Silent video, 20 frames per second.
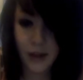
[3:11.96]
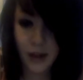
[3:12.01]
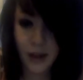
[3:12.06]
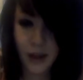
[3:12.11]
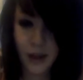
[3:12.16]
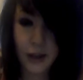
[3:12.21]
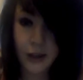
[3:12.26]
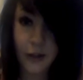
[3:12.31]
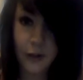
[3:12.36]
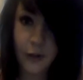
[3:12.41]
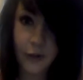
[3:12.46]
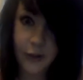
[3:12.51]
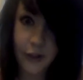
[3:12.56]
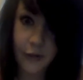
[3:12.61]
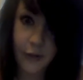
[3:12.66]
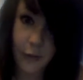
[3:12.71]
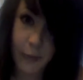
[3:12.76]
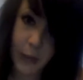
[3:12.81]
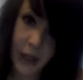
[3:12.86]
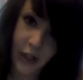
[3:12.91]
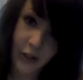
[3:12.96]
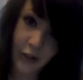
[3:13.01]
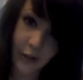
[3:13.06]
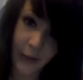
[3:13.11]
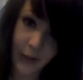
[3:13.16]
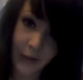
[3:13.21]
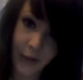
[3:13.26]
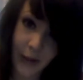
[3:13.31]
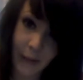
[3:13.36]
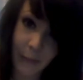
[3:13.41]
and I got to have a picture
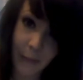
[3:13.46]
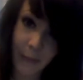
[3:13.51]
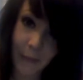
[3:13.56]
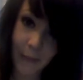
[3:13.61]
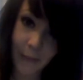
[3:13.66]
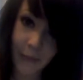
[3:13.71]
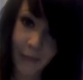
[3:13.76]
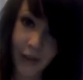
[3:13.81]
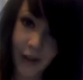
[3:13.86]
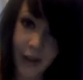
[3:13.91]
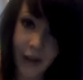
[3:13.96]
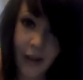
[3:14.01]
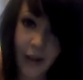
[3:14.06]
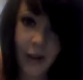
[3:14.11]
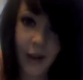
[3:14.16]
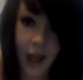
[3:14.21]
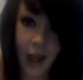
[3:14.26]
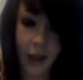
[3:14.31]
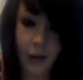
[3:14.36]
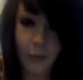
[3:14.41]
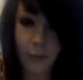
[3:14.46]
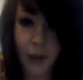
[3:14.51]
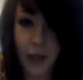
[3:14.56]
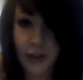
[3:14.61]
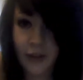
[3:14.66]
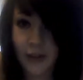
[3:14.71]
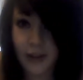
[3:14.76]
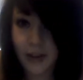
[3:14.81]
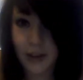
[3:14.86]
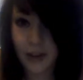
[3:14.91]
with him. And
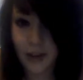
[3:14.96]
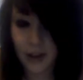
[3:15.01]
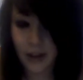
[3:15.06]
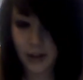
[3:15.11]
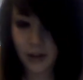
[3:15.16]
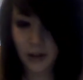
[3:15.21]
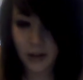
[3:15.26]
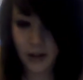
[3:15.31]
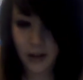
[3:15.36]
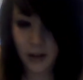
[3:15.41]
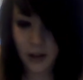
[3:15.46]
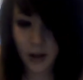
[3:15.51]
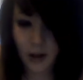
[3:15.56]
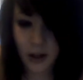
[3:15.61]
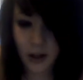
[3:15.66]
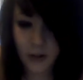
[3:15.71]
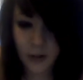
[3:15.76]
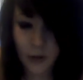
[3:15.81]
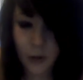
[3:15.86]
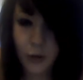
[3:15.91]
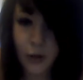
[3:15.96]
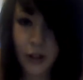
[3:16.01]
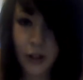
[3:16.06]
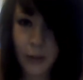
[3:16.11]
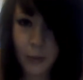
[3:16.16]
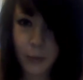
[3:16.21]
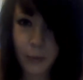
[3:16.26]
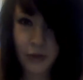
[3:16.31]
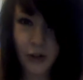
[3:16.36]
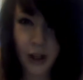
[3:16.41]
basically, I saw
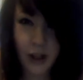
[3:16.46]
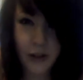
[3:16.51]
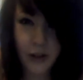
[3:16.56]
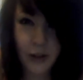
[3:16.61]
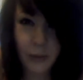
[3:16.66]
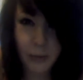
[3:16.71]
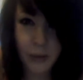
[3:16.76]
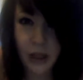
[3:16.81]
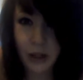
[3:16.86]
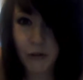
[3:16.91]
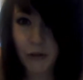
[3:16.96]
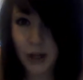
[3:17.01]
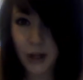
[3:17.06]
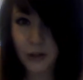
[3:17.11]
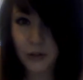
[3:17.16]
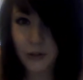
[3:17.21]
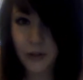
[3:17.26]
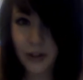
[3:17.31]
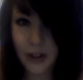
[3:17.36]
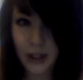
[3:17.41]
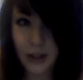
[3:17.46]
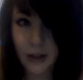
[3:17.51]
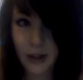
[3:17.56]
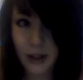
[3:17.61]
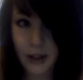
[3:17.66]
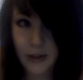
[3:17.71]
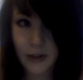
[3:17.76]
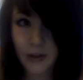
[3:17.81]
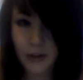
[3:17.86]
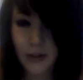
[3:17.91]
him with like this big crowd of
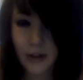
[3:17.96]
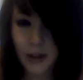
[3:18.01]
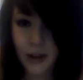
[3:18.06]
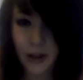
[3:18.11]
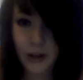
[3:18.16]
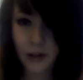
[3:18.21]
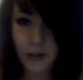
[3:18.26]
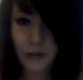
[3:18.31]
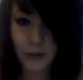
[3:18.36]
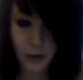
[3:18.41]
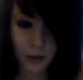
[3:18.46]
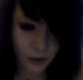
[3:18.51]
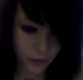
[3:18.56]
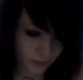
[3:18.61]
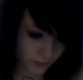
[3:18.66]
skinheads, and I thought,